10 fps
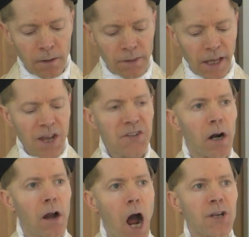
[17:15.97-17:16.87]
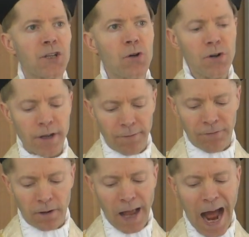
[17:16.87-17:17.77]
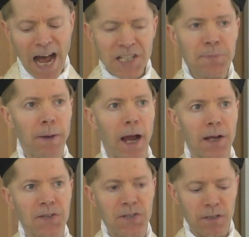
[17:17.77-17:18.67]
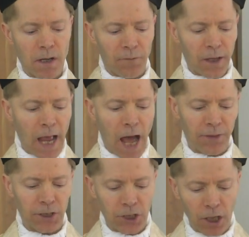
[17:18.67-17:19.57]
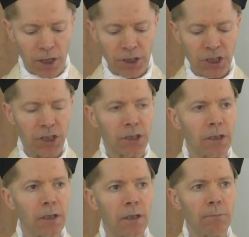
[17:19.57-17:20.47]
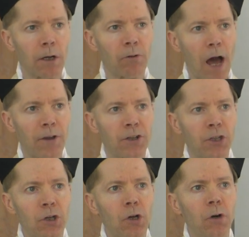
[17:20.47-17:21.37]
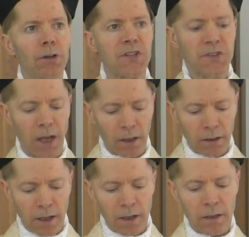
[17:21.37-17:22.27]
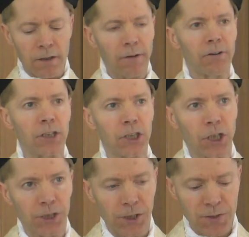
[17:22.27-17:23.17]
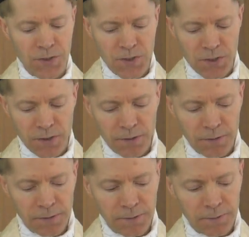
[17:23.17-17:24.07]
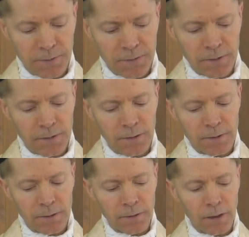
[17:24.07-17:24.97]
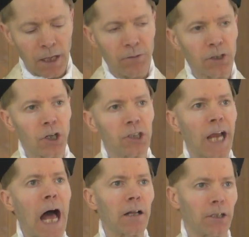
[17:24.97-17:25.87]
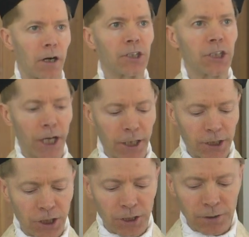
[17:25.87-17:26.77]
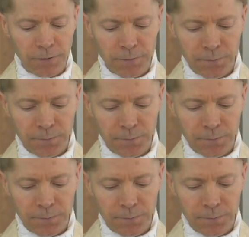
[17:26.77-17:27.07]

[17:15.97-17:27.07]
These are not two different aspects of the Catholic Church, but rather two distinctly different churches. Even the church calendar has changed.